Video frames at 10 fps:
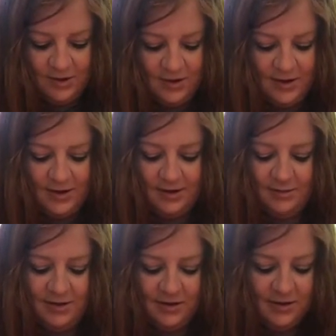hard to get them
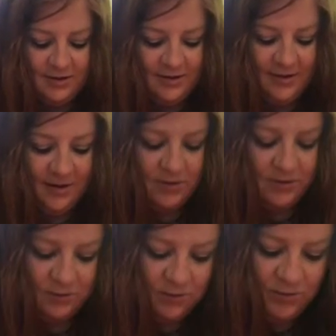to stay on
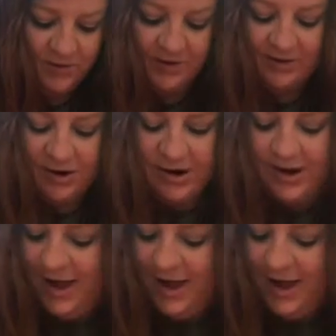those rivets. All right,